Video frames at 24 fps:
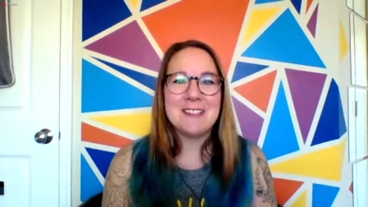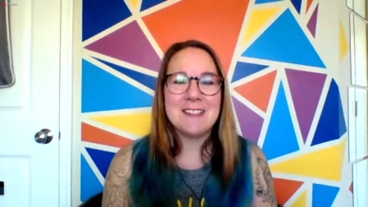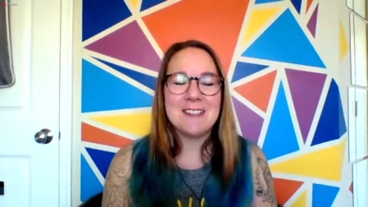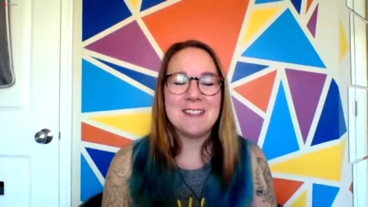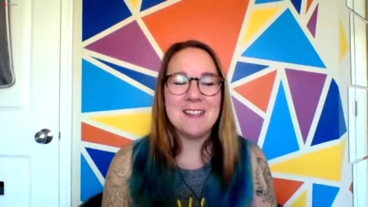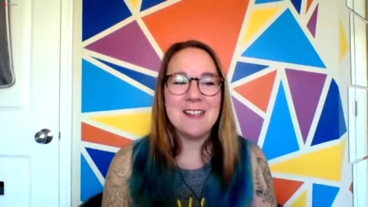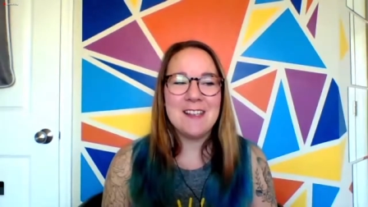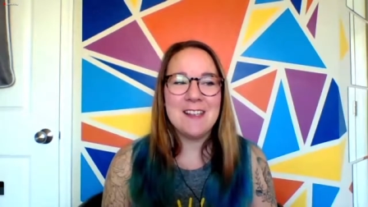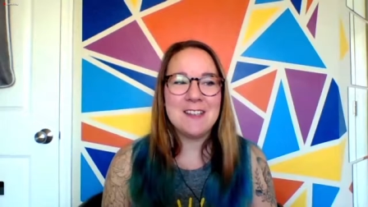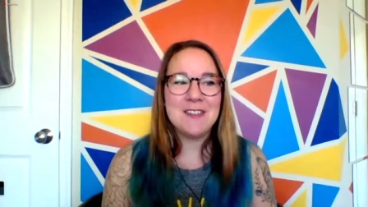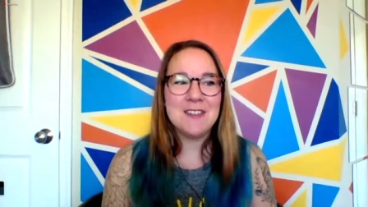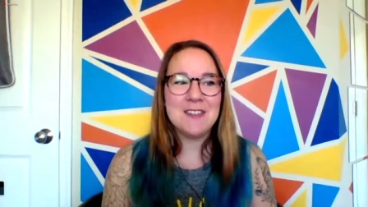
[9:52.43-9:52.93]

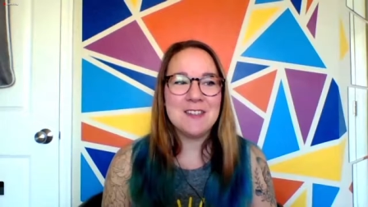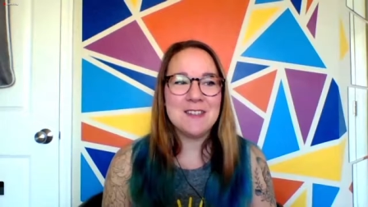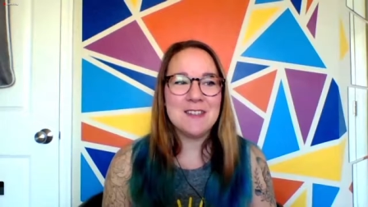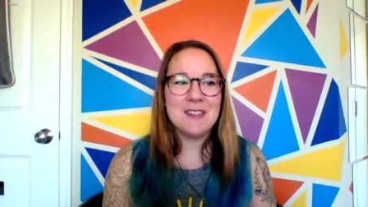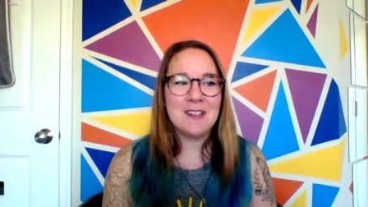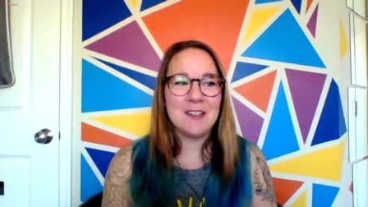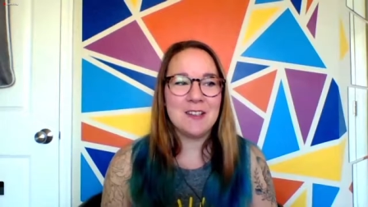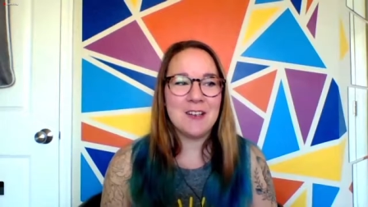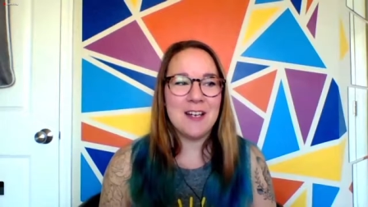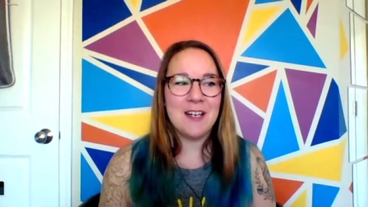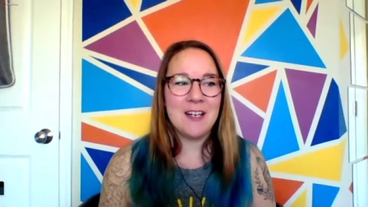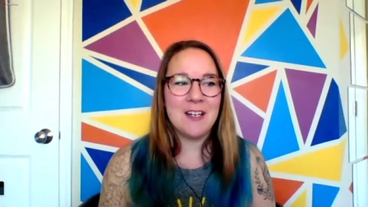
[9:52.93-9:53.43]
It's just a
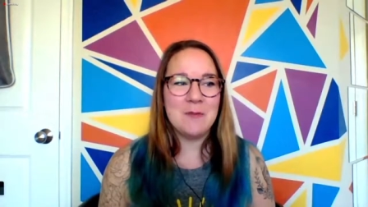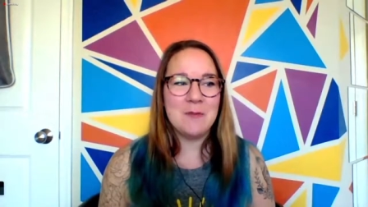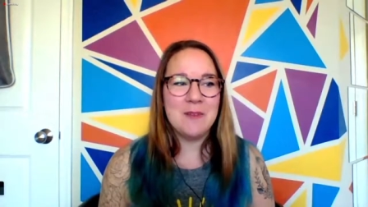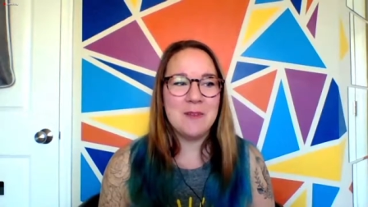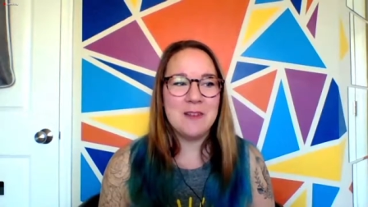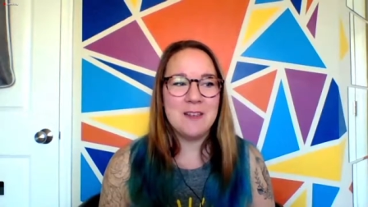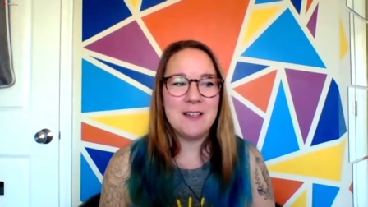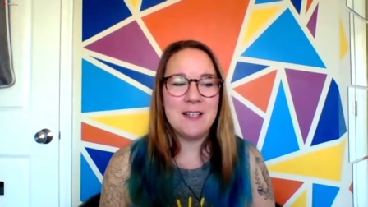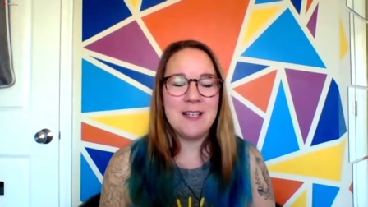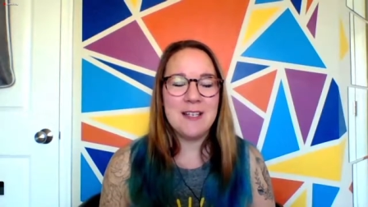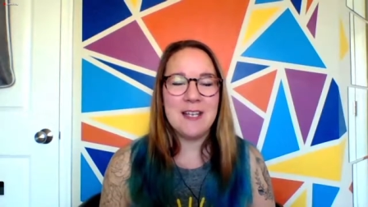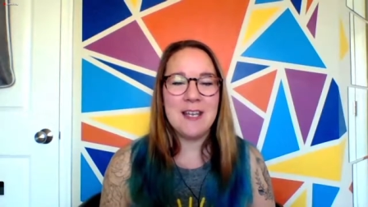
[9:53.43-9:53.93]
great
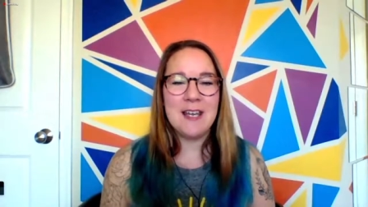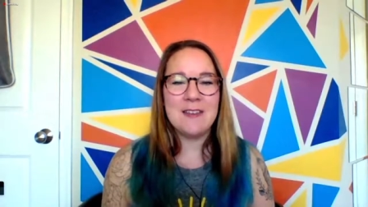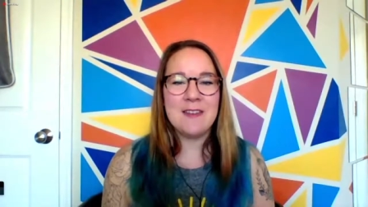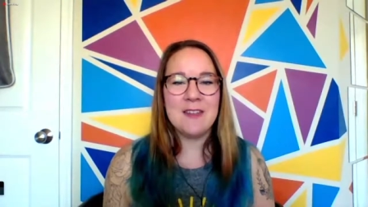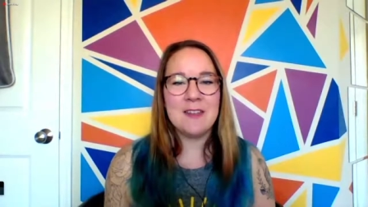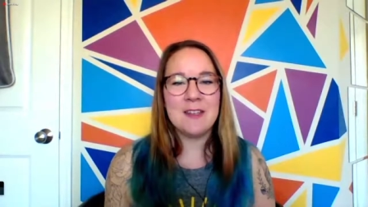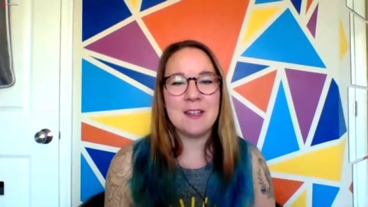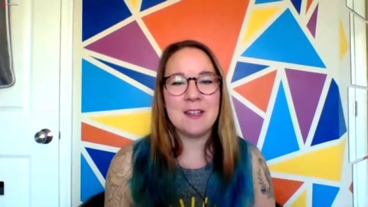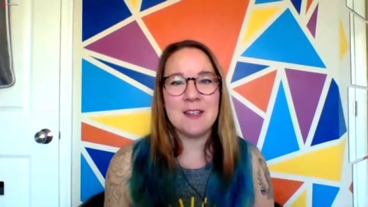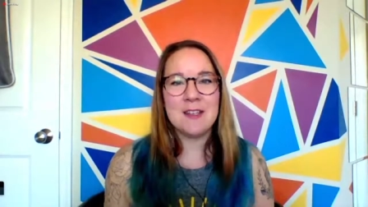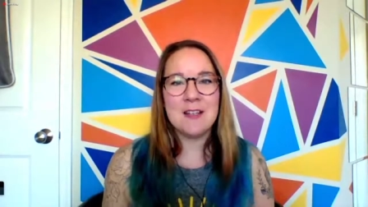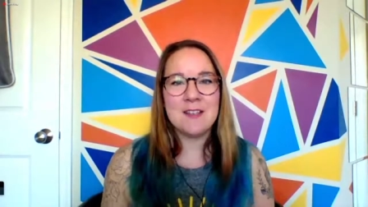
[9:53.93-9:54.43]
community. And
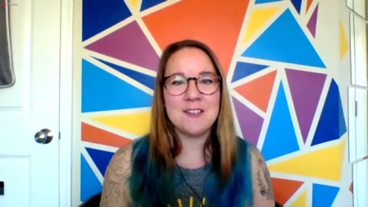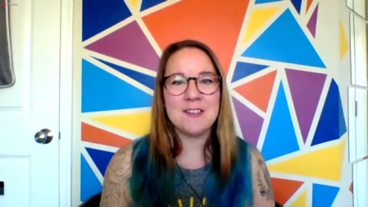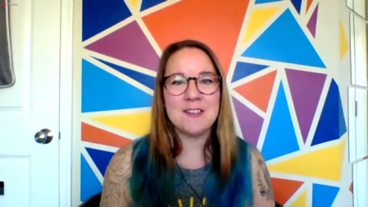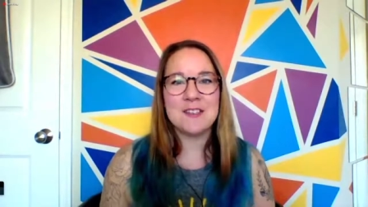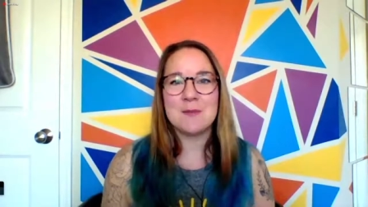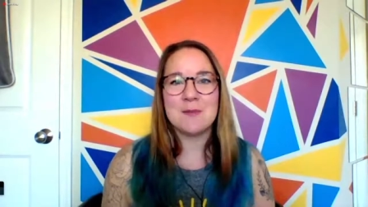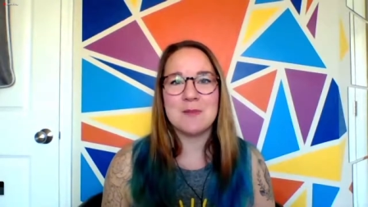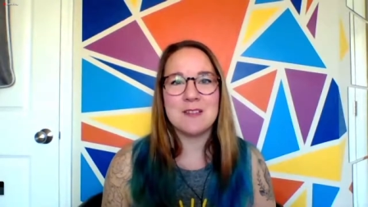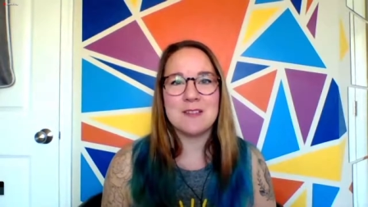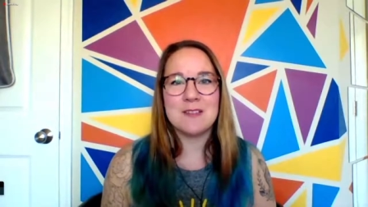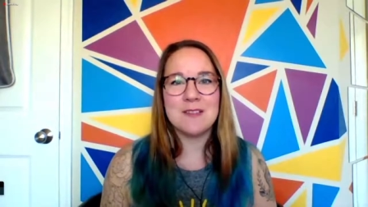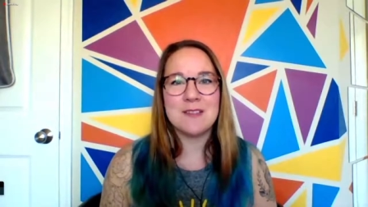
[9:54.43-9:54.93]
then the
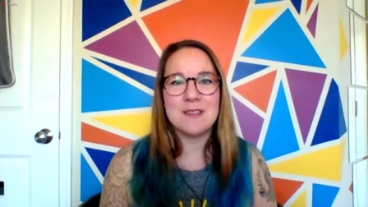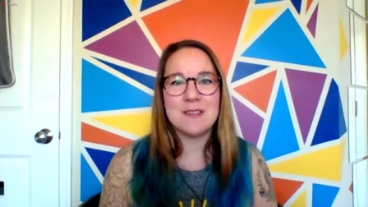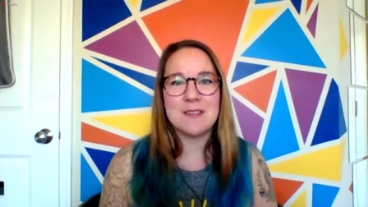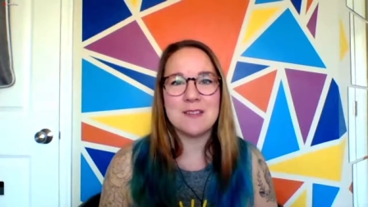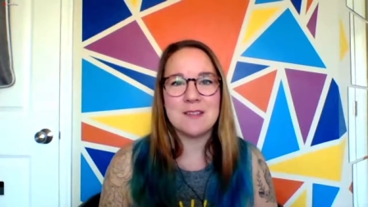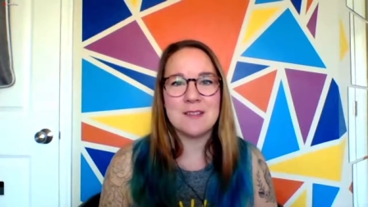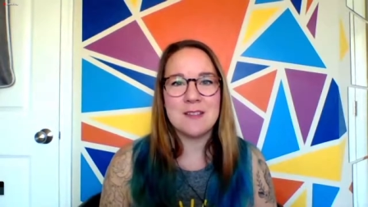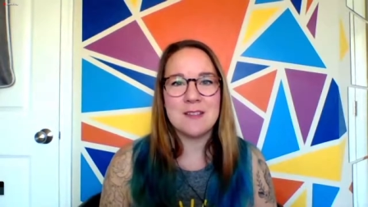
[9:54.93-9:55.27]
customers,